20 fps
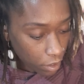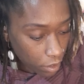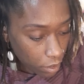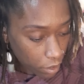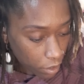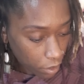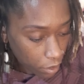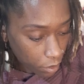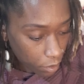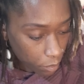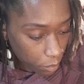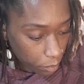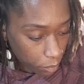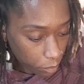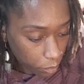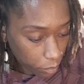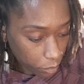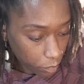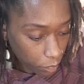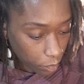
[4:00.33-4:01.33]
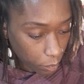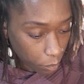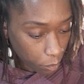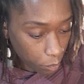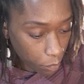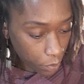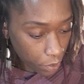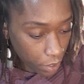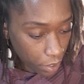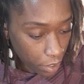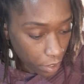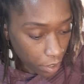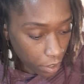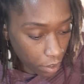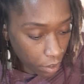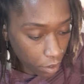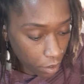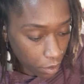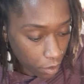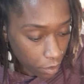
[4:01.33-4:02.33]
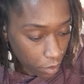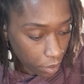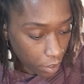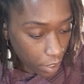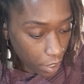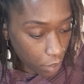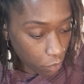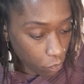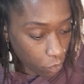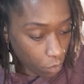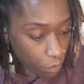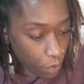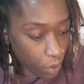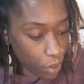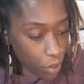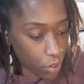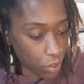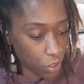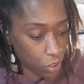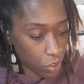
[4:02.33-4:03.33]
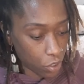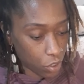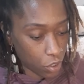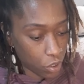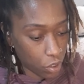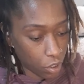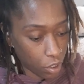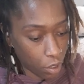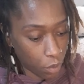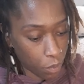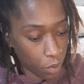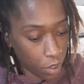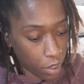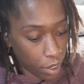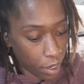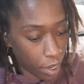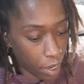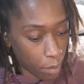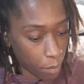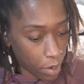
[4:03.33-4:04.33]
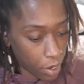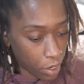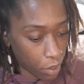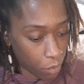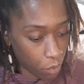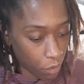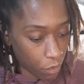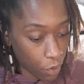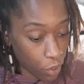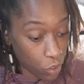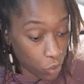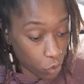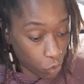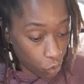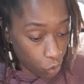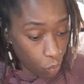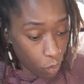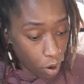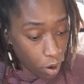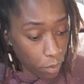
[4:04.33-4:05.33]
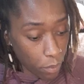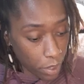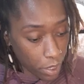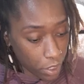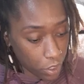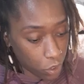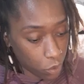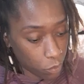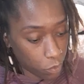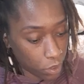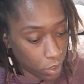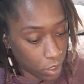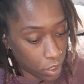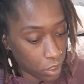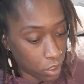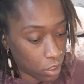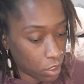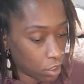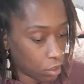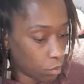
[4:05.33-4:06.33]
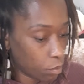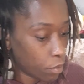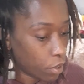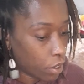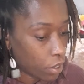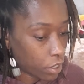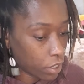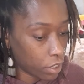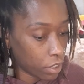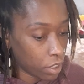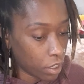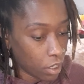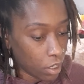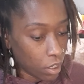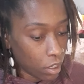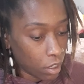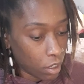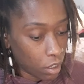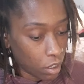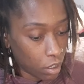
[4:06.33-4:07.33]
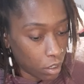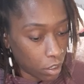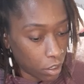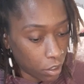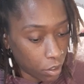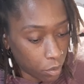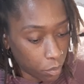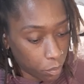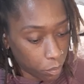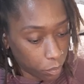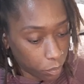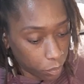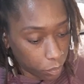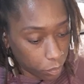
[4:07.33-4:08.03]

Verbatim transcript: um, but uh, in reverse. It, it, came out in reverse, so you are ready to release this burden. Um,